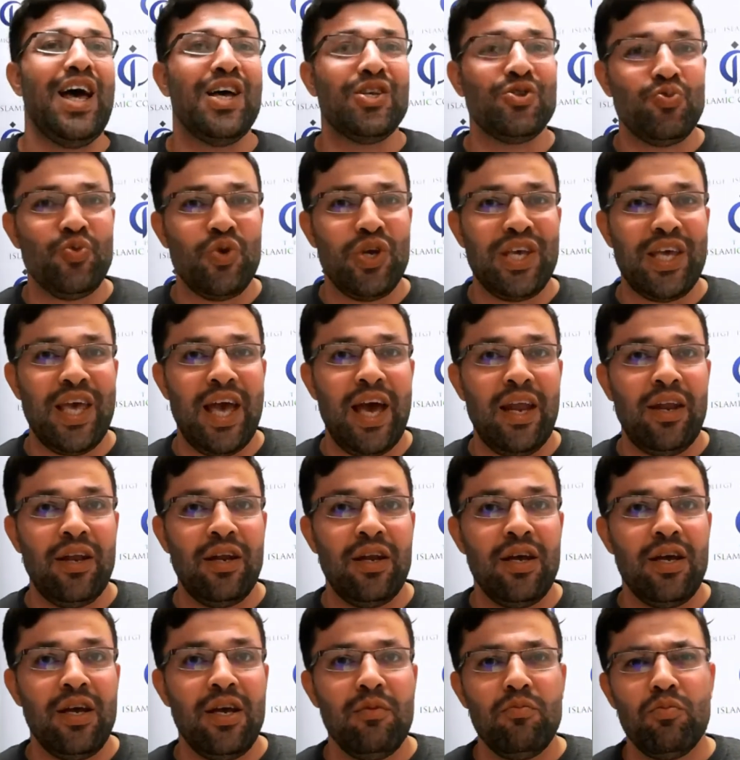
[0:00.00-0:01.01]
as we can,
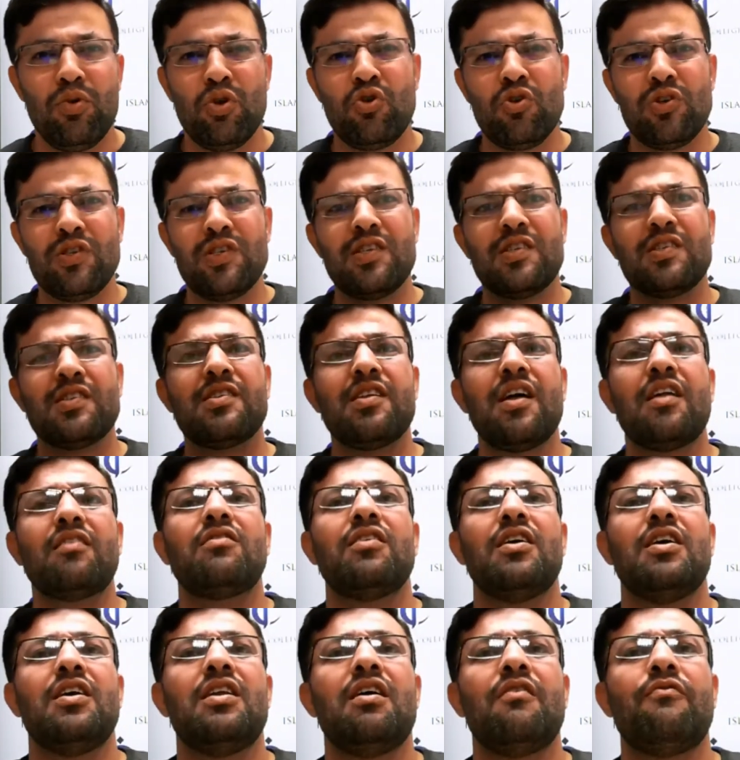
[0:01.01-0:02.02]
because it's
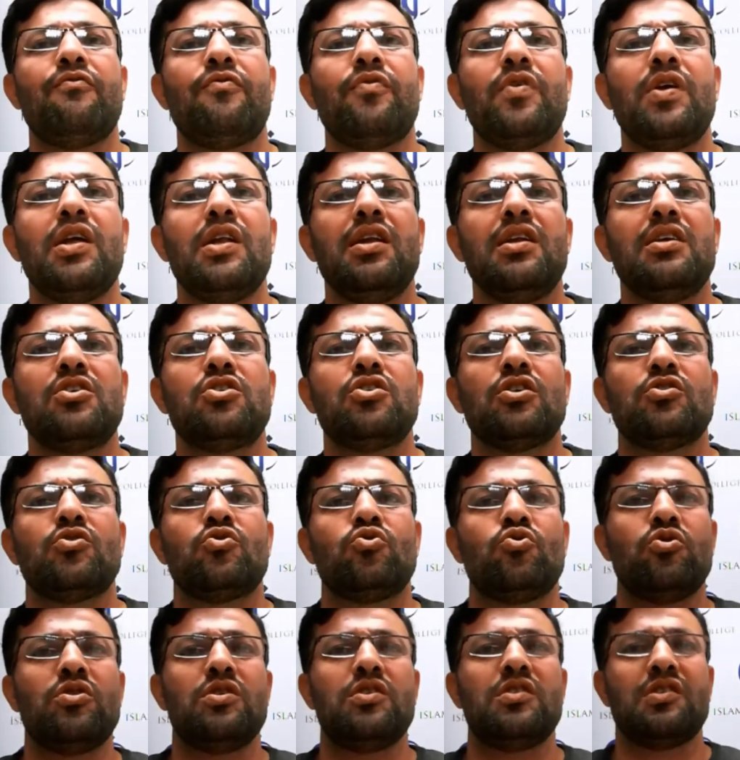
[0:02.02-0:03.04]
not enough really just
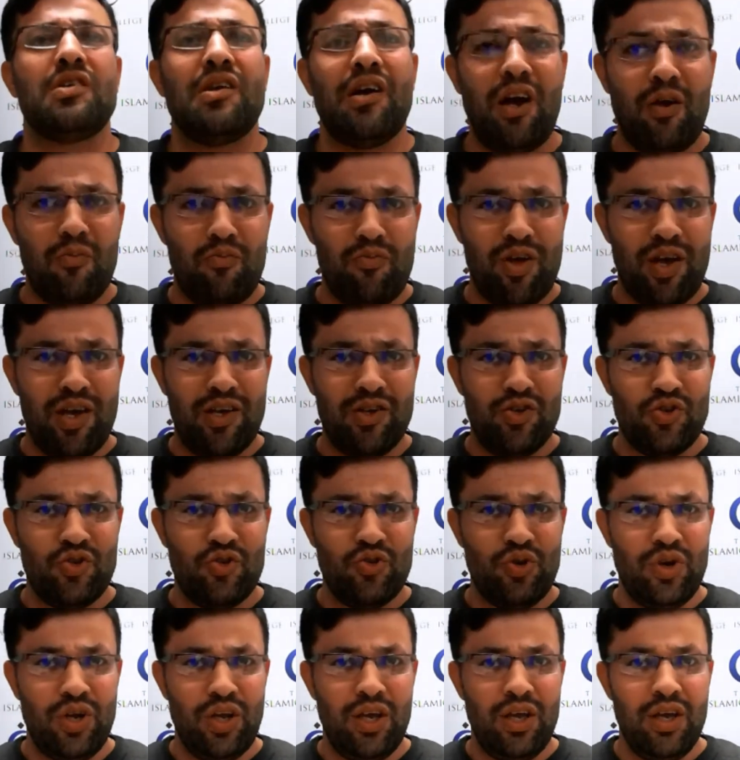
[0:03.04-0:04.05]
to describe the
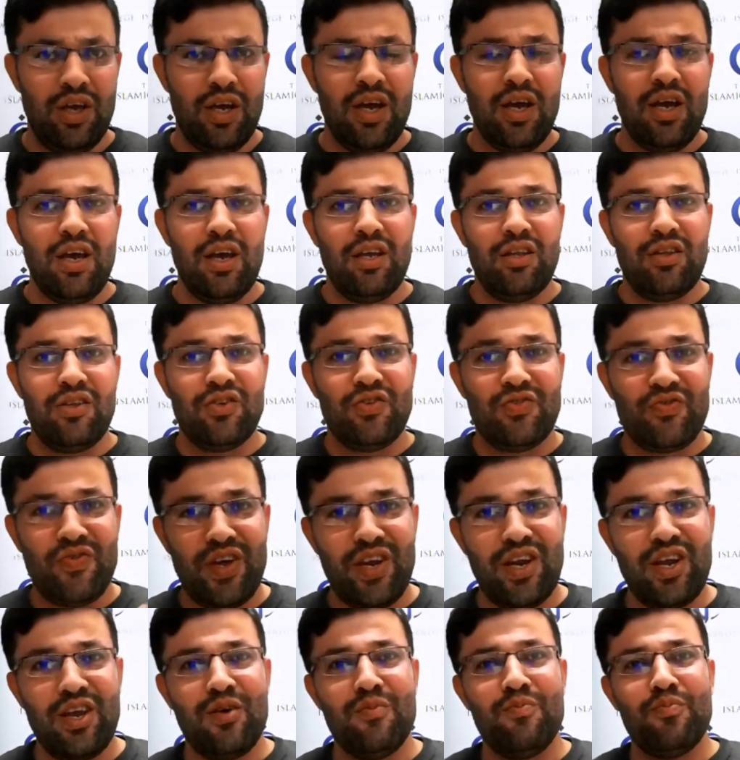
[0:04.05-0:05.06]
history. It is
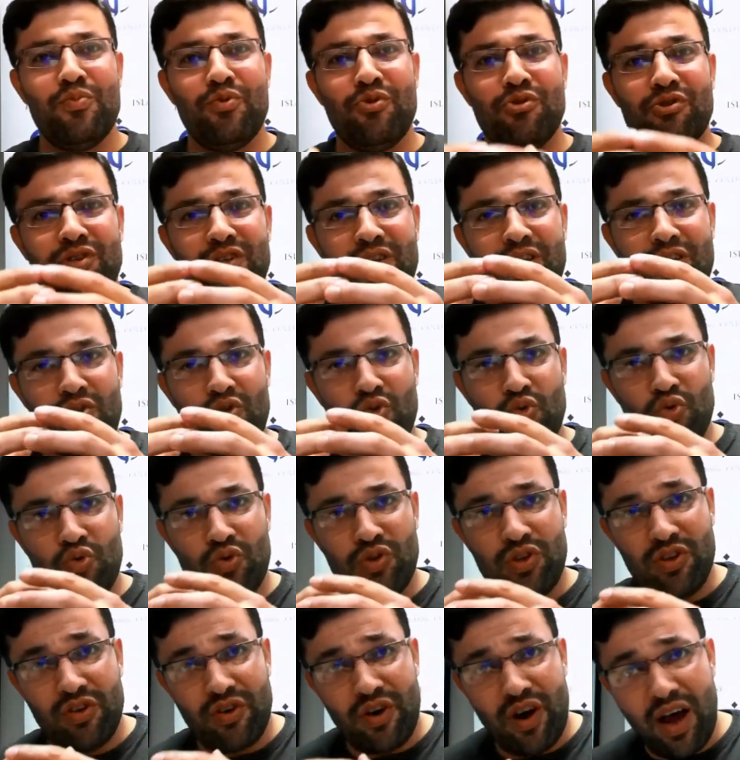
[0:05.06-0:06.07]
very important to
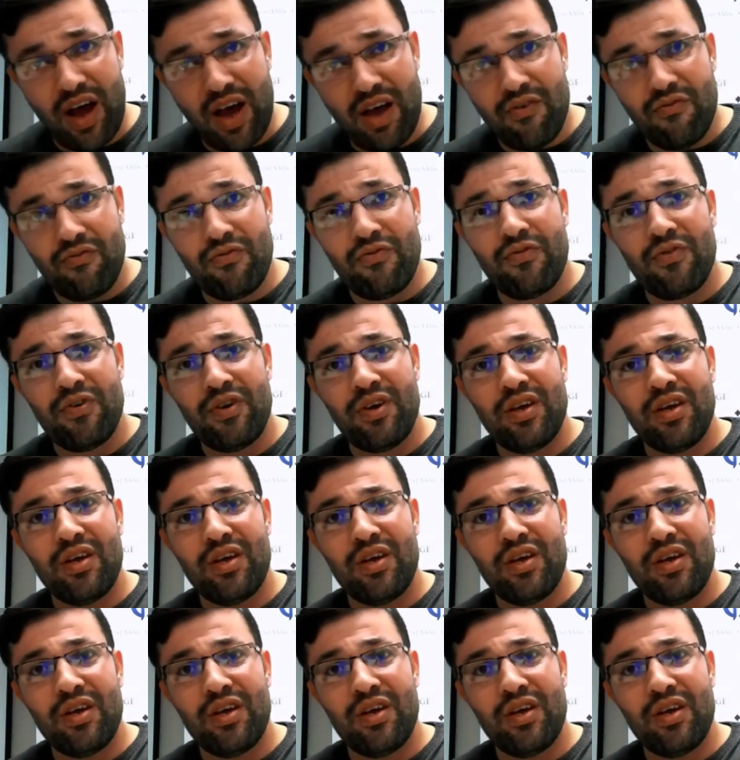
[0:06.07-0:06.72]
derive